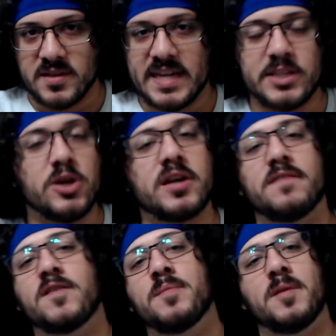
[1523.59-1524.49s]
He took it
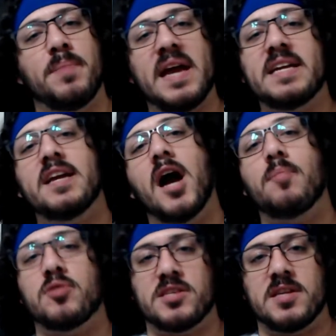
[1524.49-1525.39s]
from the Peking
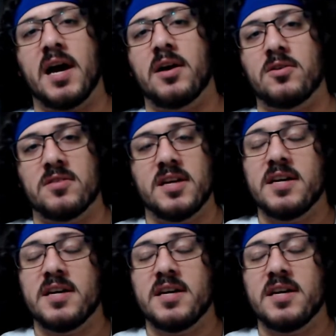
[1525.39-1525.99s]
opera style,